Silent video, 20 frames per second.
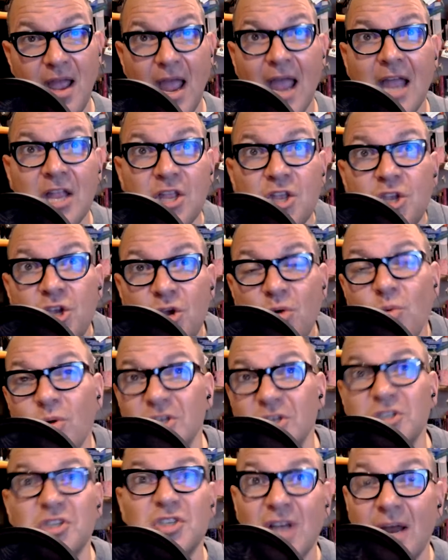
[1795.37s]
And you
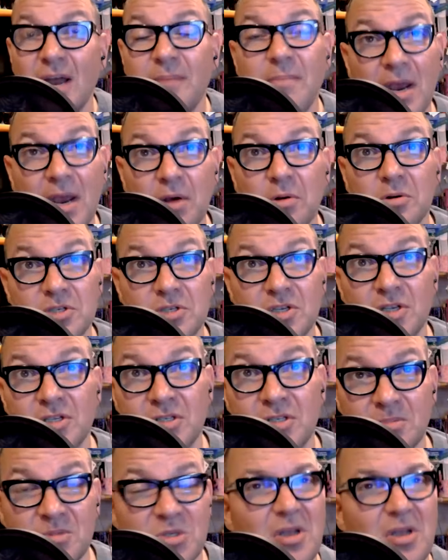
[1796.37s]
were Sun Microsystems.